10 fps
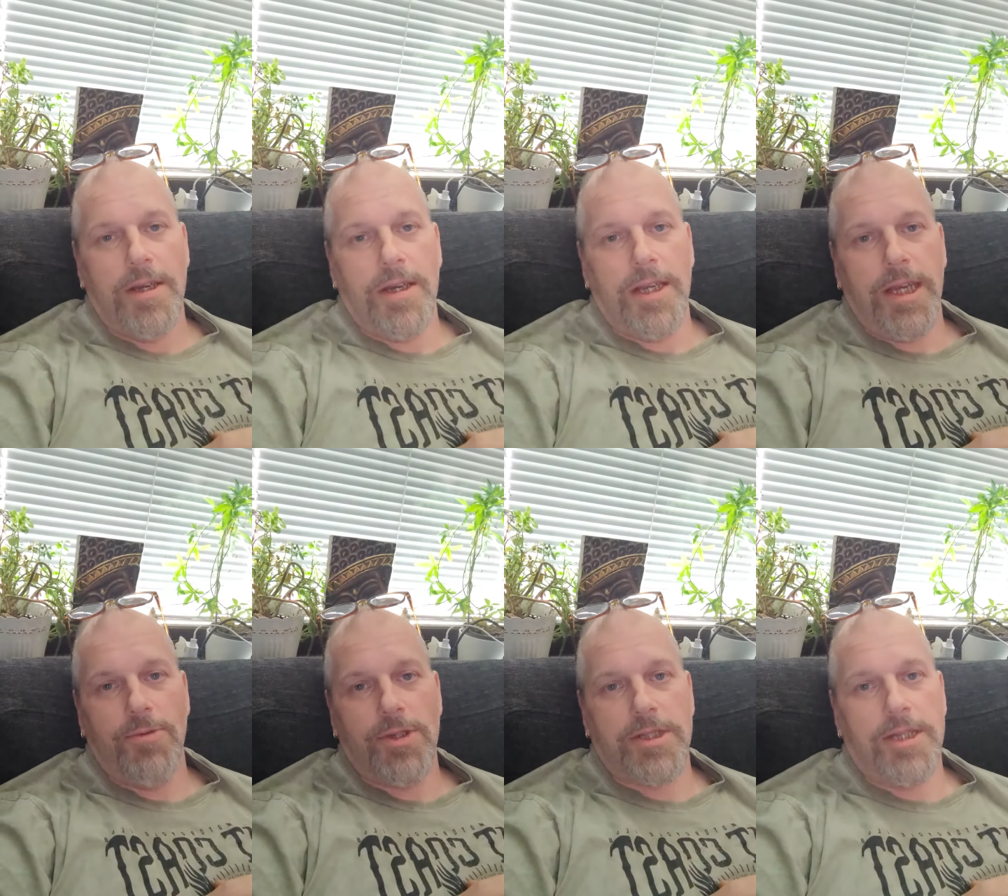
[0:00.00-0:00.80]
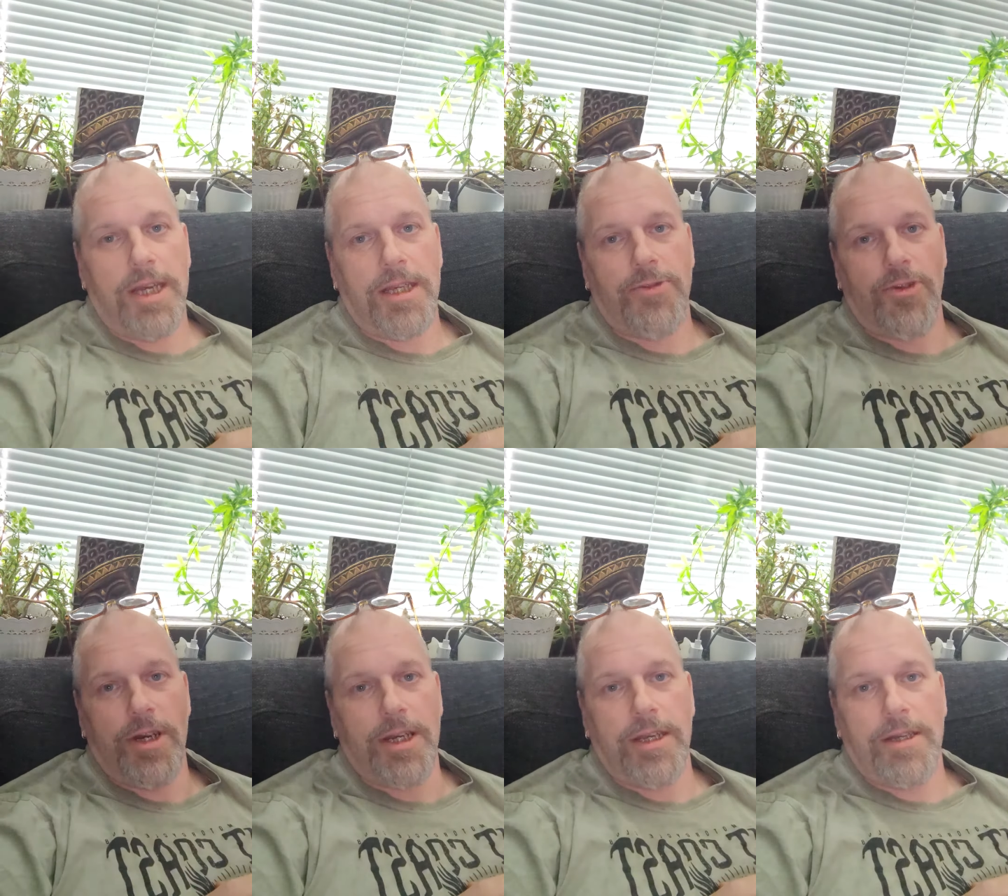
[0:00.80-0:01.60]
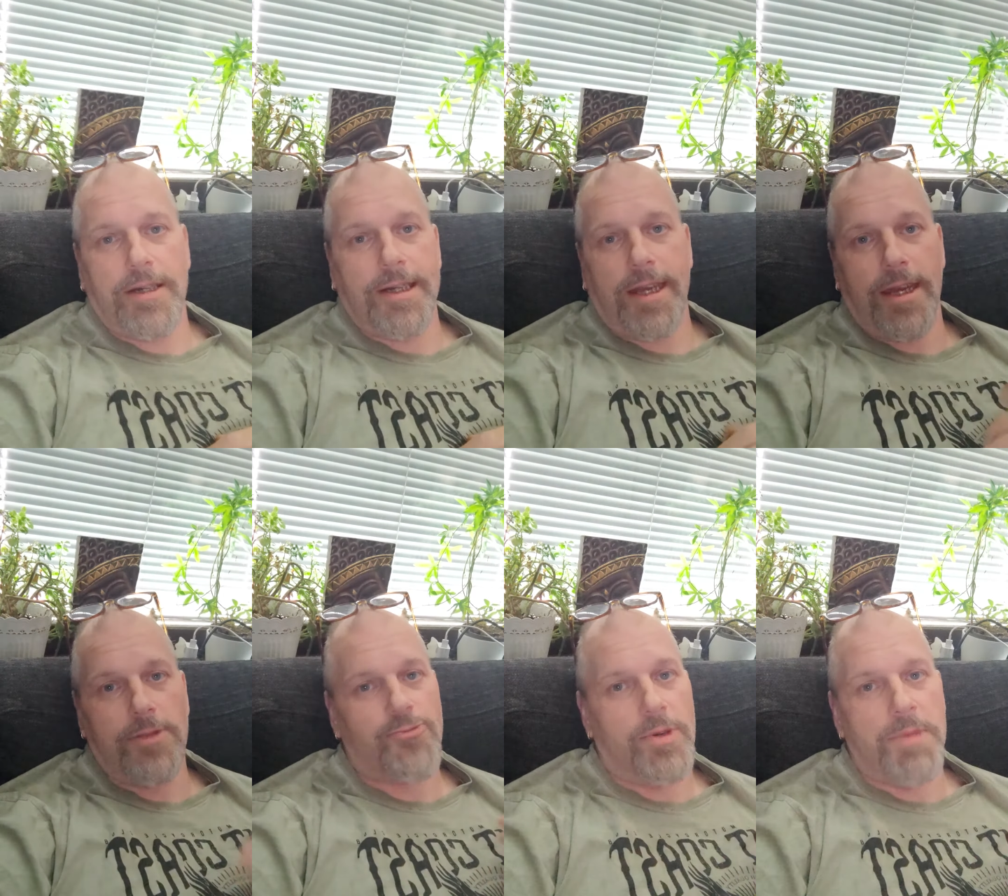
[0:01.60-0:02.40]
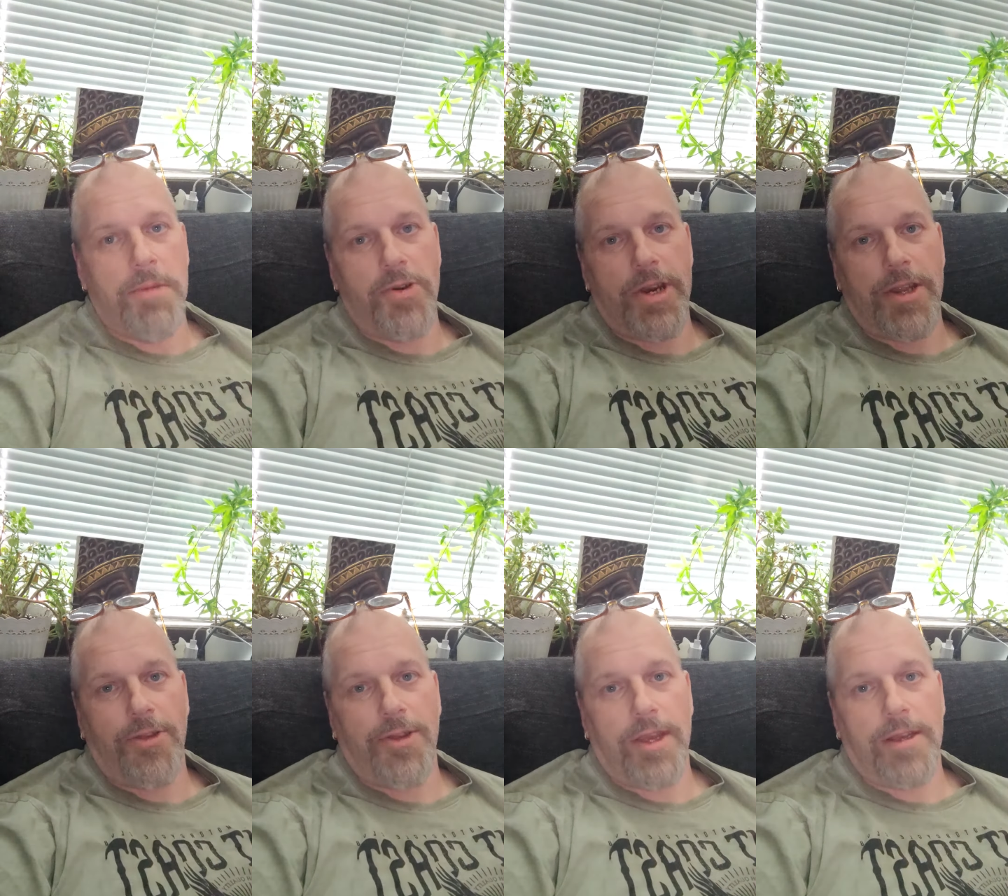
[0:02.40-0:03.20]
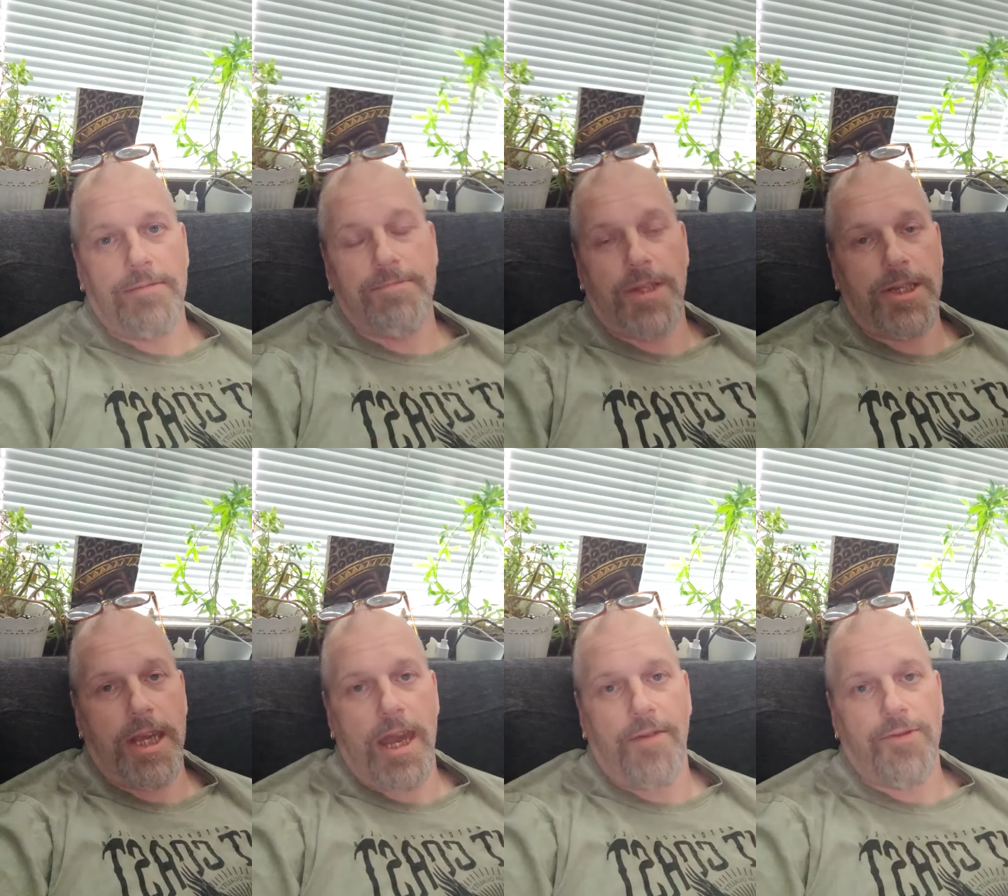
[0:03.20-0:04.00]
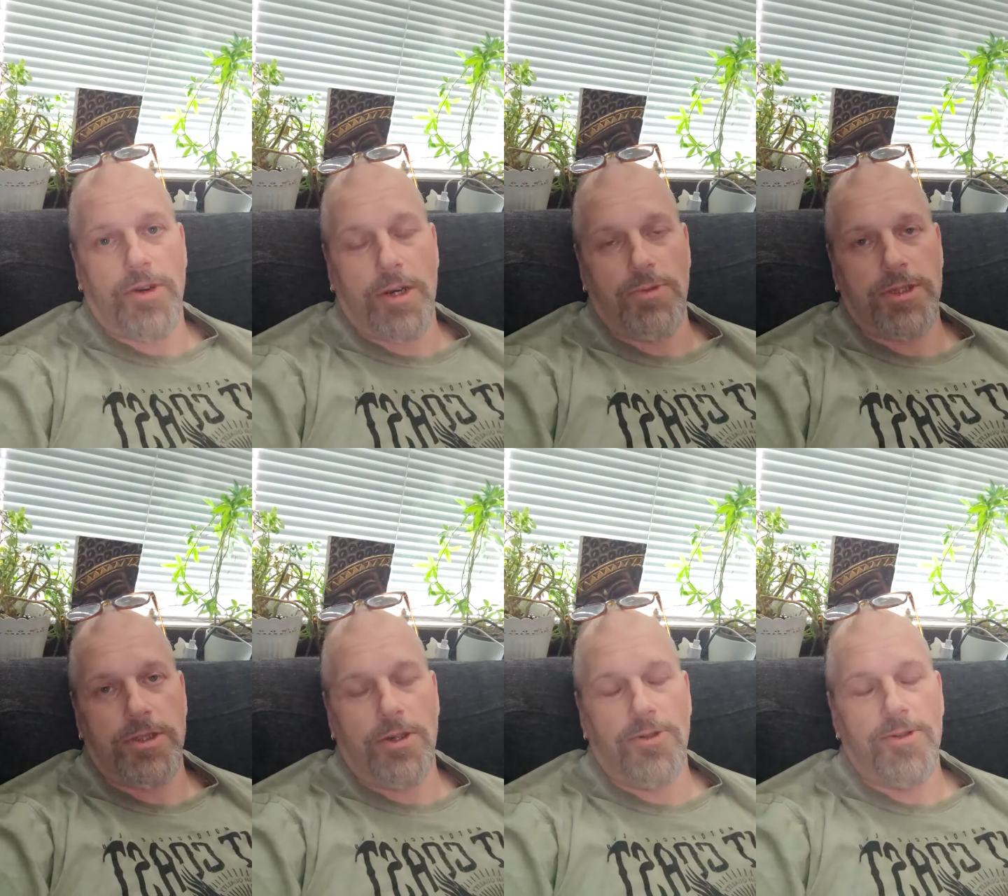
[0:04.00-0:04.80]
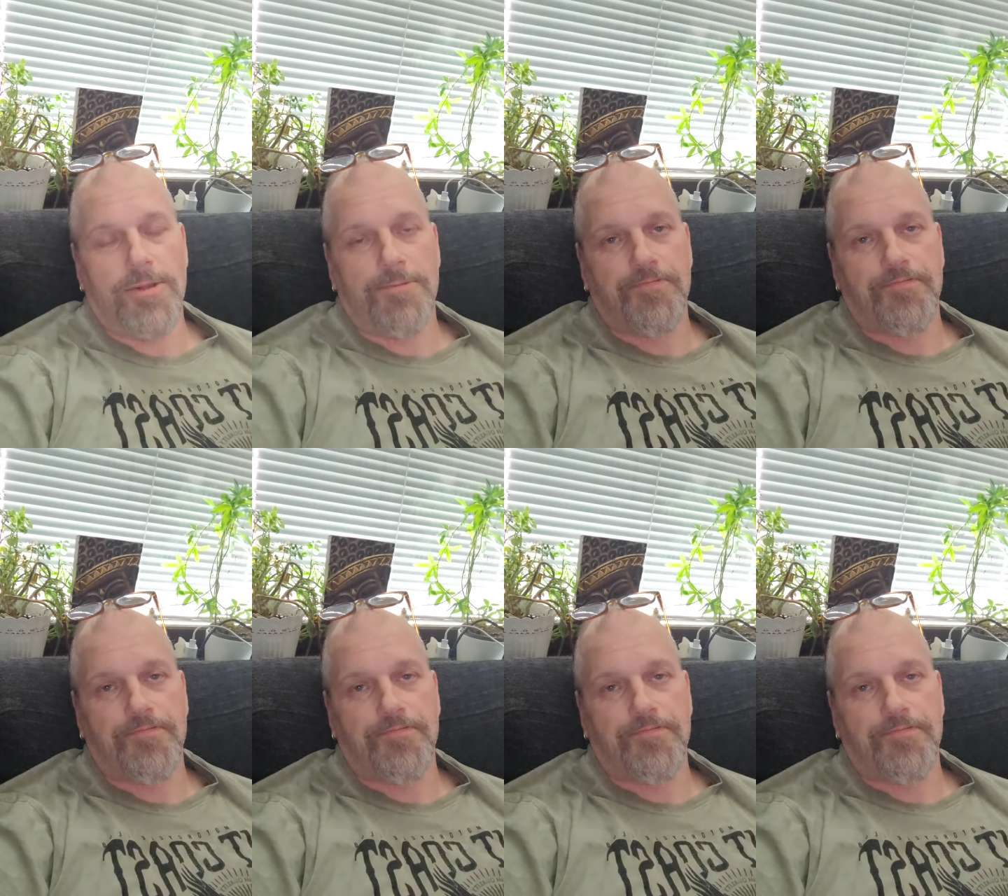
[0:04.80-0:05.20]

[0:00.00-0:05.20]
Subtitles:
and he was dead drunk. Can't remember anything the day after, I was told.